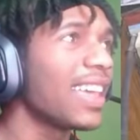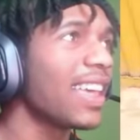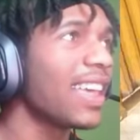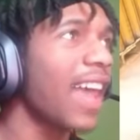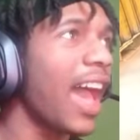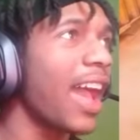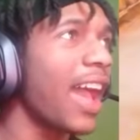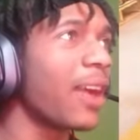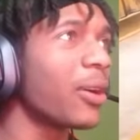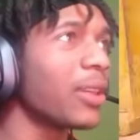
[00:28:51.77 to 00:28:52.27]

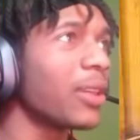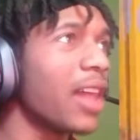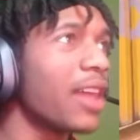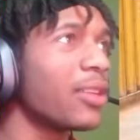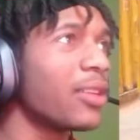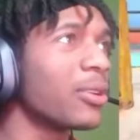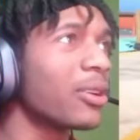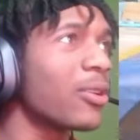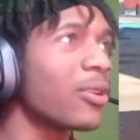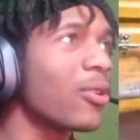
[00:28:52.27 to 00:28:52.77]
I ain't gonna lie,
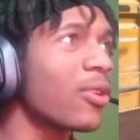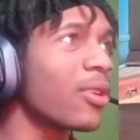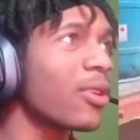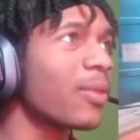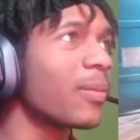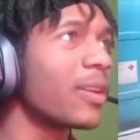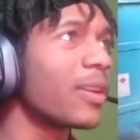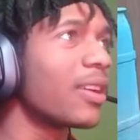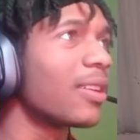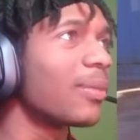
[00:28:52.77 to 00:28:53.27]
you a
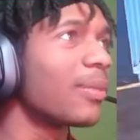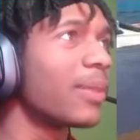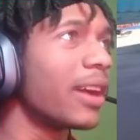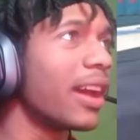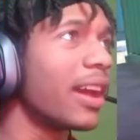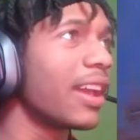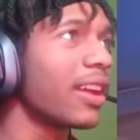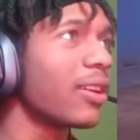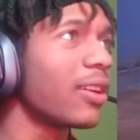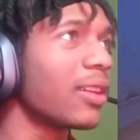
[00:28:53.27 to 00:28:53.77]
cornball, bro.
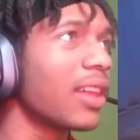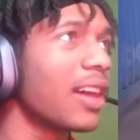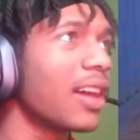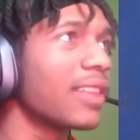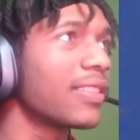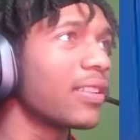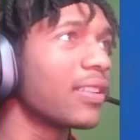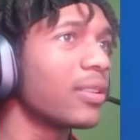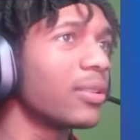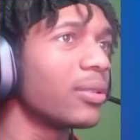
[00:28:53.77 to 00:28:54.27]
I ain't gonna lie
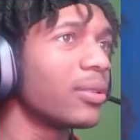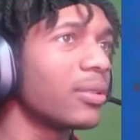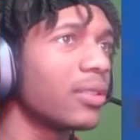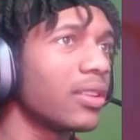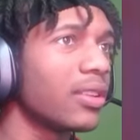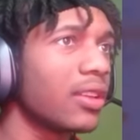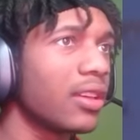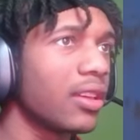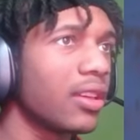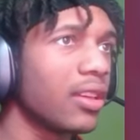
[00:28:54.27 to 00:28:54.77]
to you.
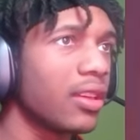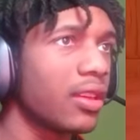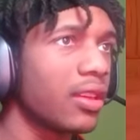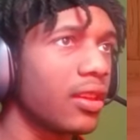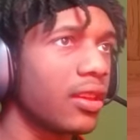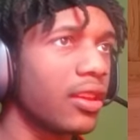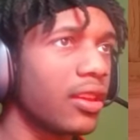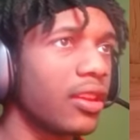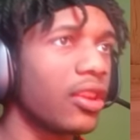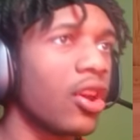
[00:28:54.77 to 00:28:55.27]

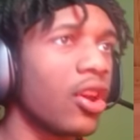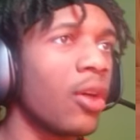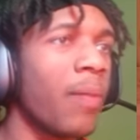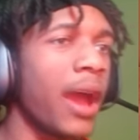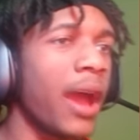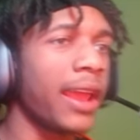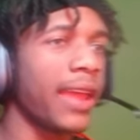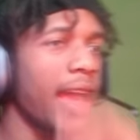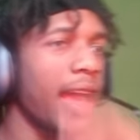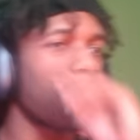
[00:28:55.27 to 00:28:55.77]

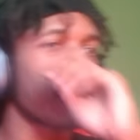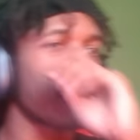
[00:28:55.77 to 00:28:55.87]
Nobody got a